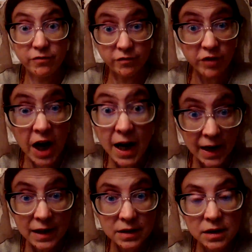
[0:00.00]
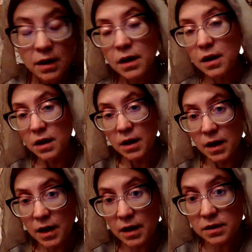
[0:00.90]
find.
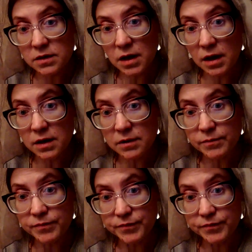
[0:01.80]
And uh,